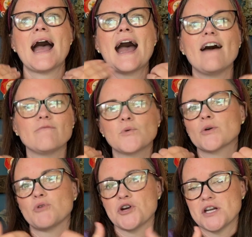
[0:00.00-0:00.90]
have
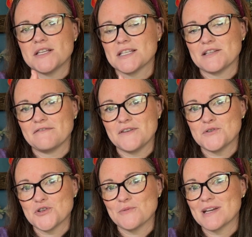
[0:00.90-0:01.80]
more parties in the
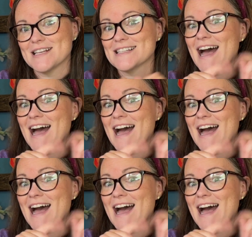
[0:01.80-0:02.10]
future, because